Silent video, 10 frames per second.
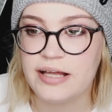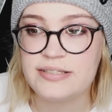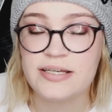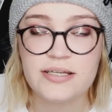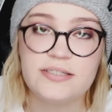
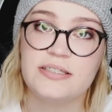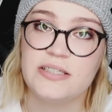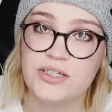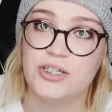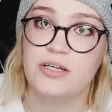that's his
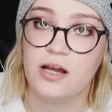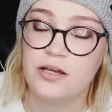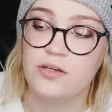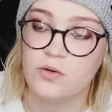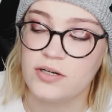decision,
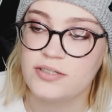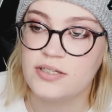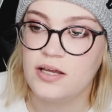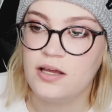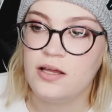not yours.